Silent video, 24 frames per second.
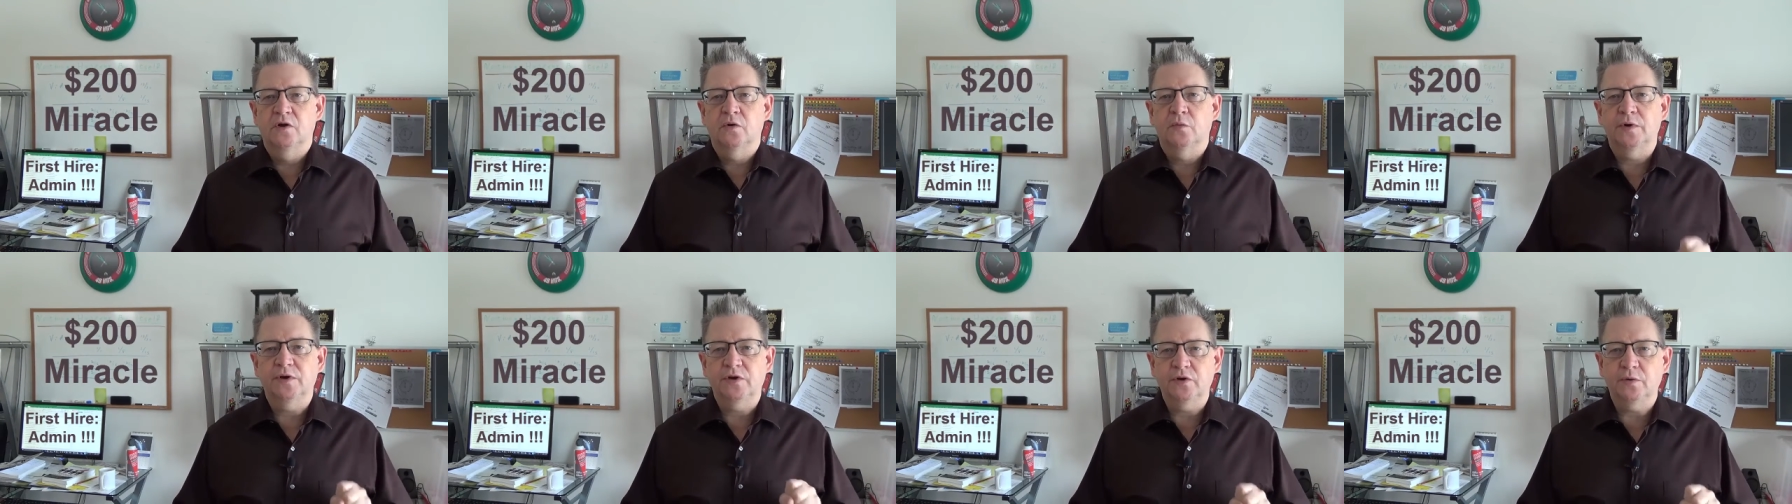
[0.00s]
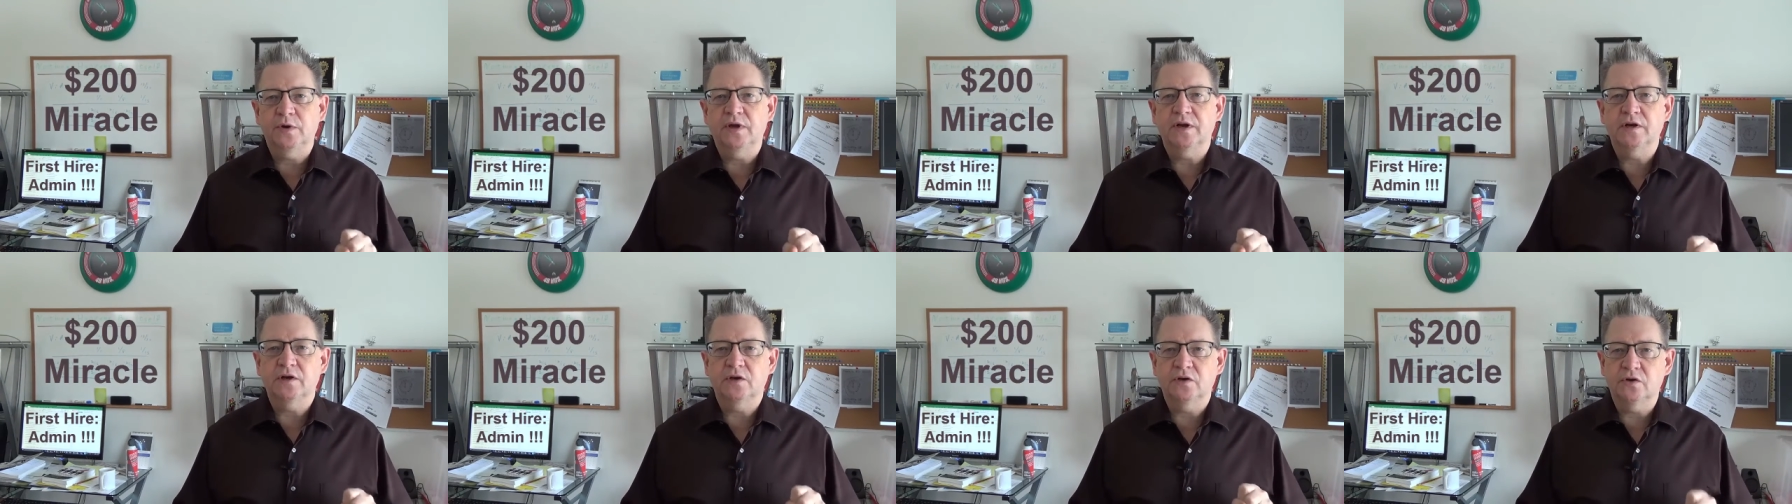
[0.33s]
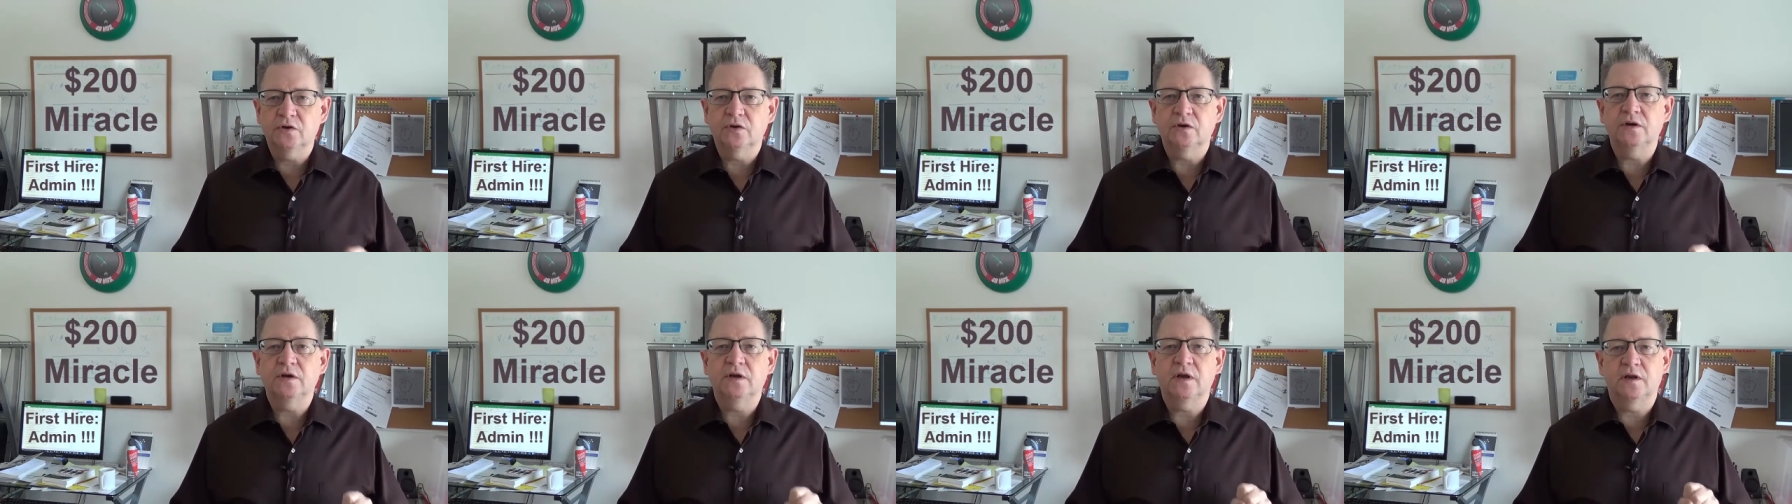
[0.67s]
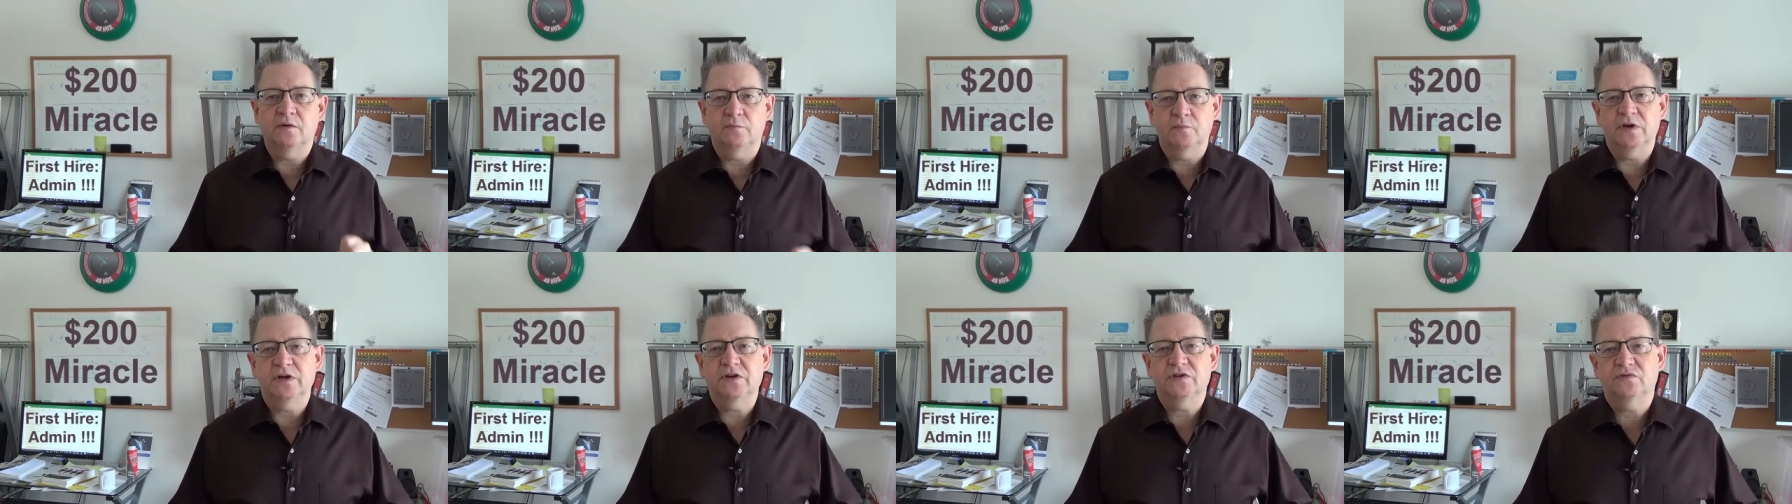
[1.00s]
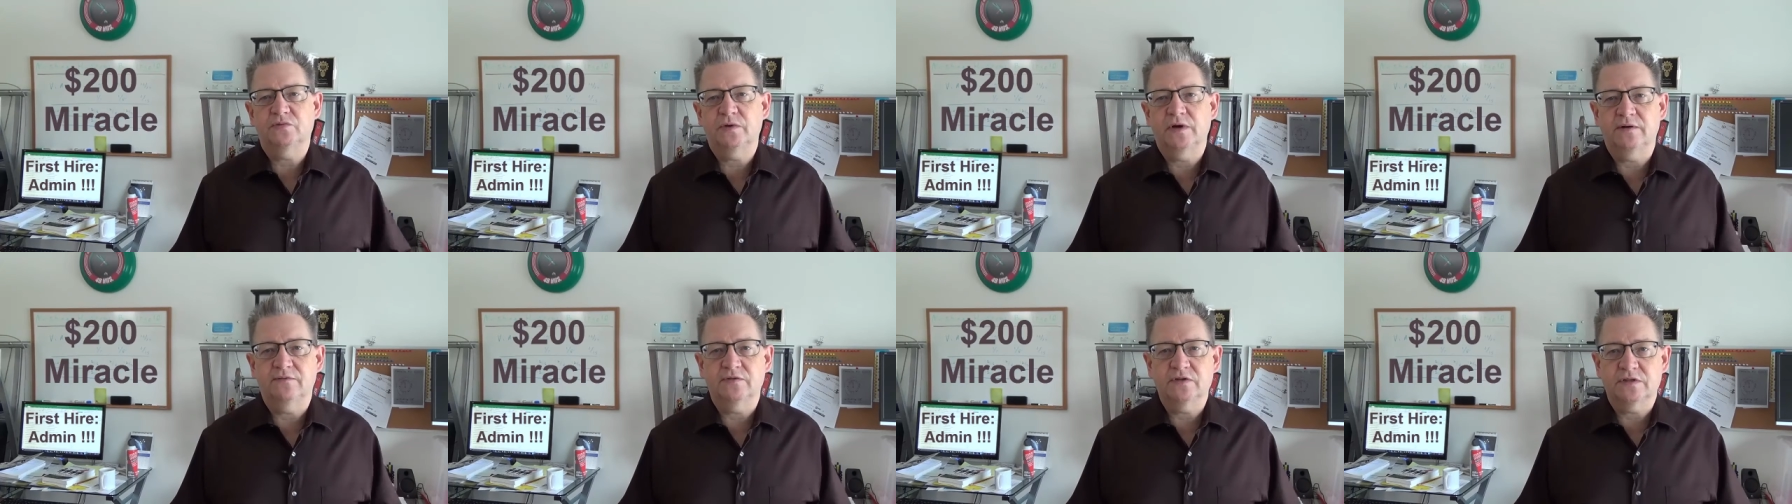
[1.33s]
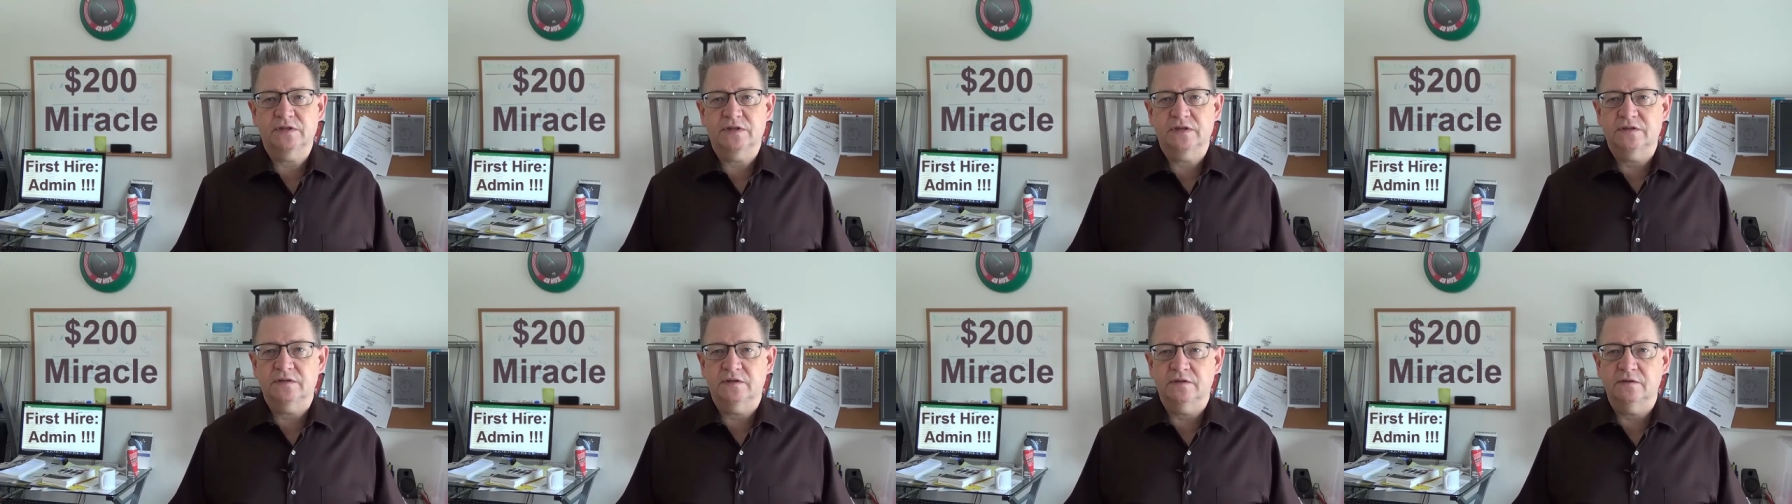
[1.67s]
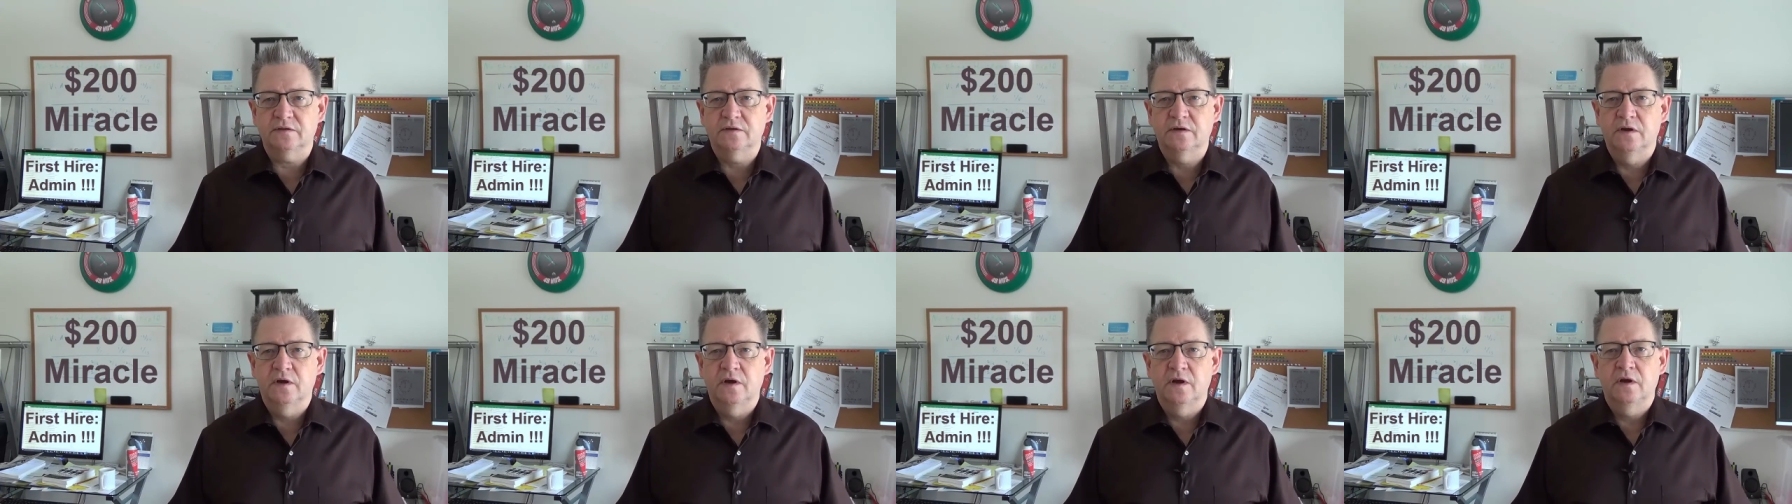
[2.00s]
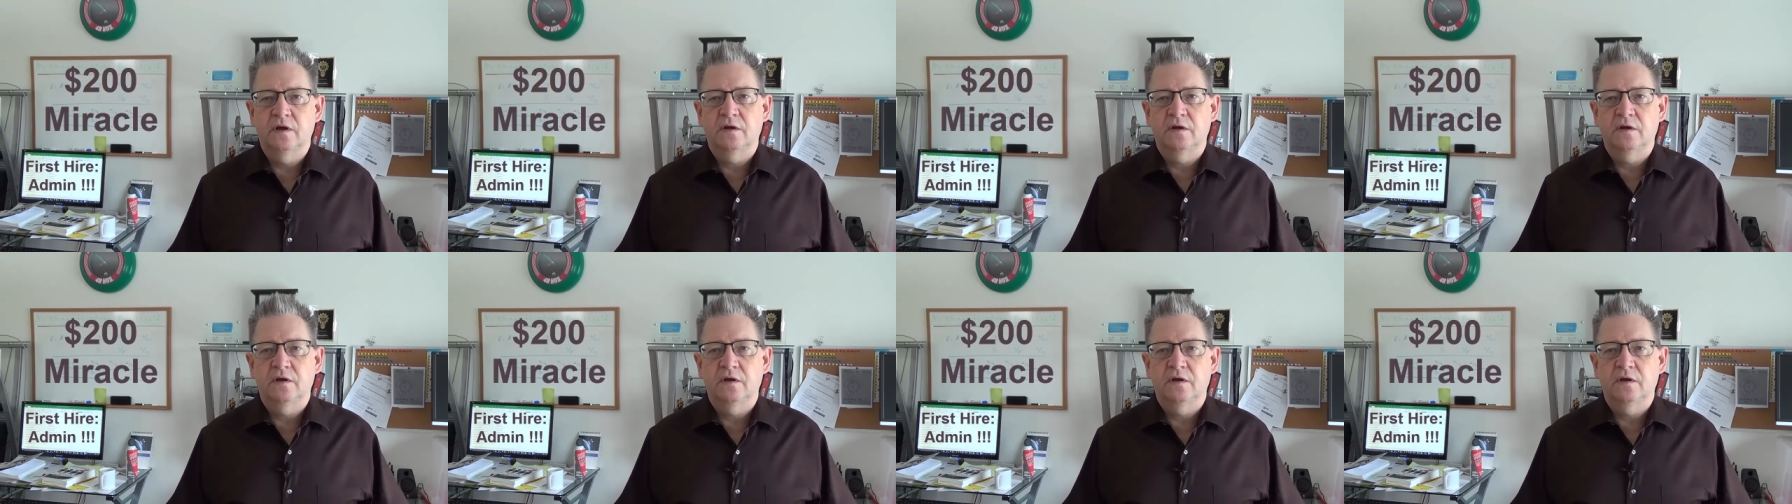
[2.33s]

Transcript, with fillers: when you get a good administrative assistant.